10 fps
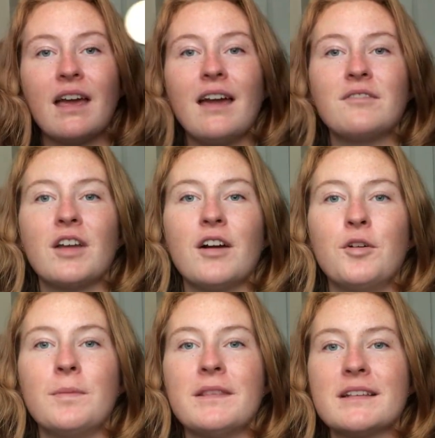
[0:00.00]
I have not
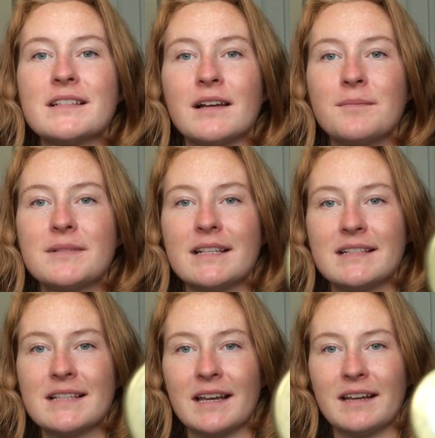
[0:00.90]
opened this up
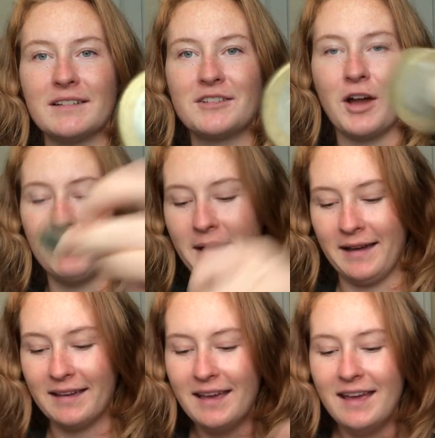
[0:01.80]
since I got back.